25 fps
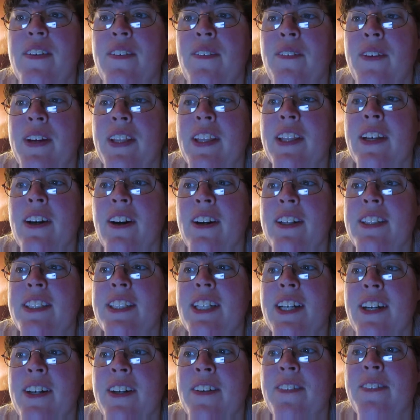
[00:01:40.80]
With God's
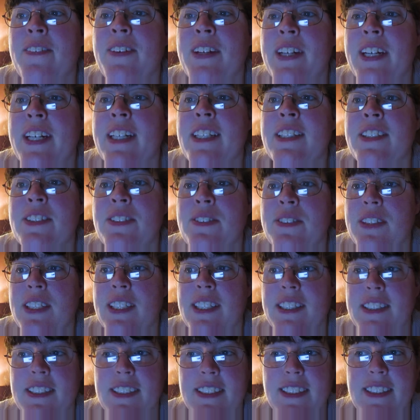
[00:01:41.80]
help, we can do
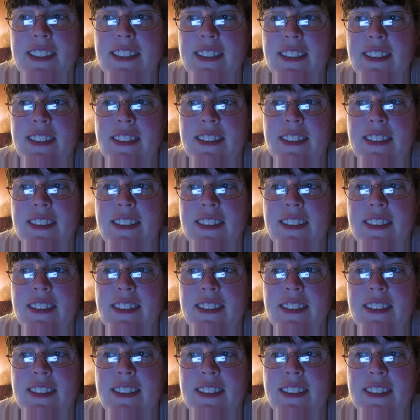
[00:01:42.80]
this.